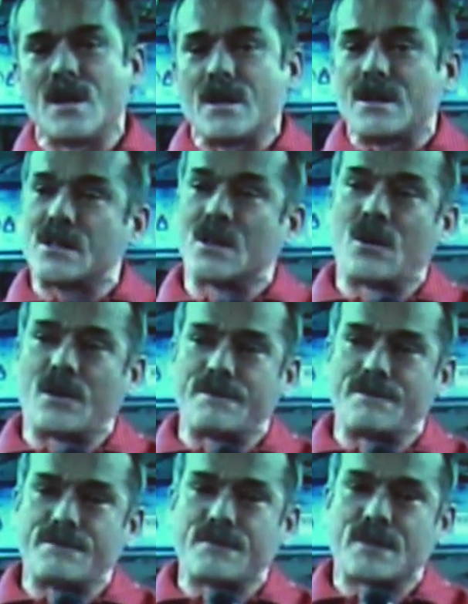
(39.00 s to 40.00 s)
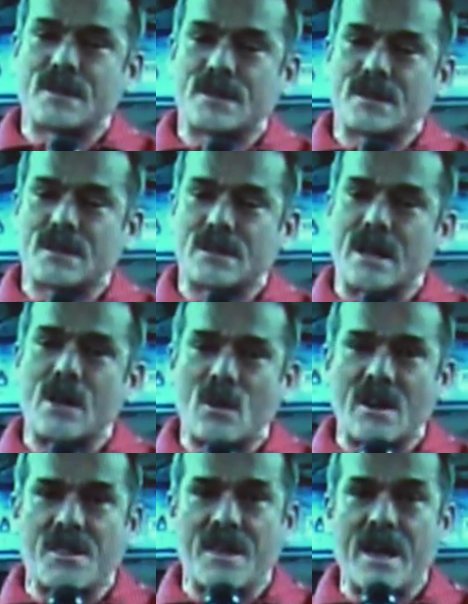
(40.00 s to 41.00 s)
So I
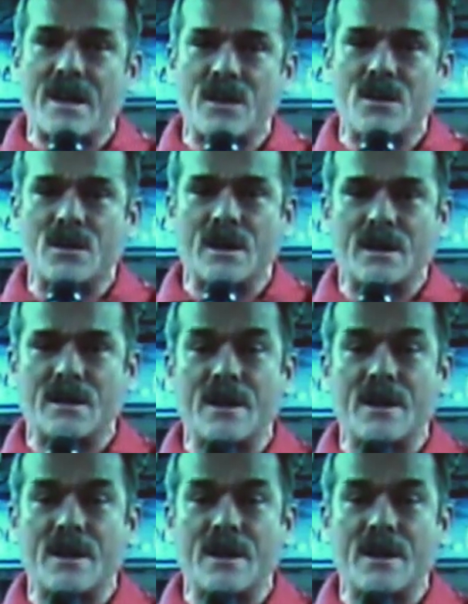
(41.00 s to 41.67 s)
want to thank you,